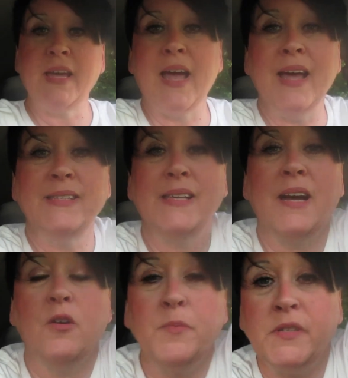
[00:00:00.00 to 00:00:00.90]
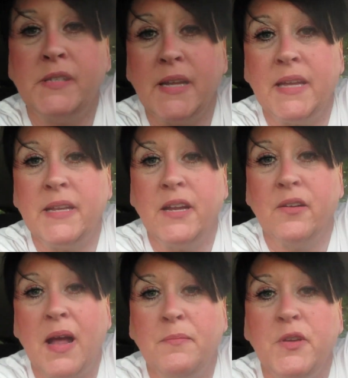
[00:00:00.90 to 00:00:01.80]
guys. I hope you stay in here.
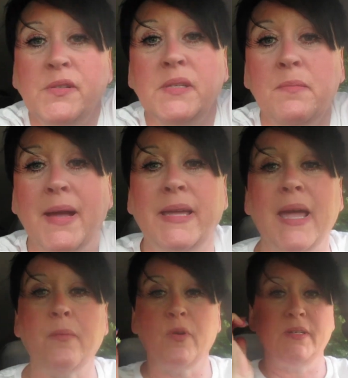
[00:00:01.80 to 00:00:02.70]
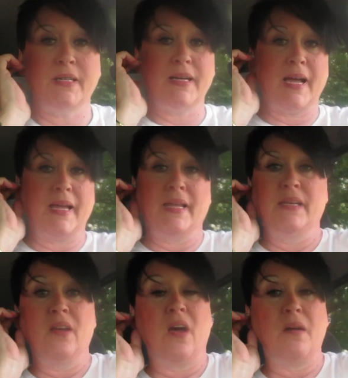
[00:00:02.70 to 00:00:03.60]
I'm using my camera today
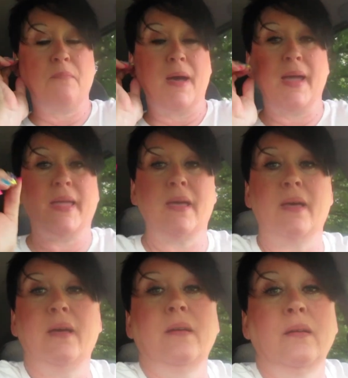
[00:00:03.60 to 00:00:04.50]
and not my uh,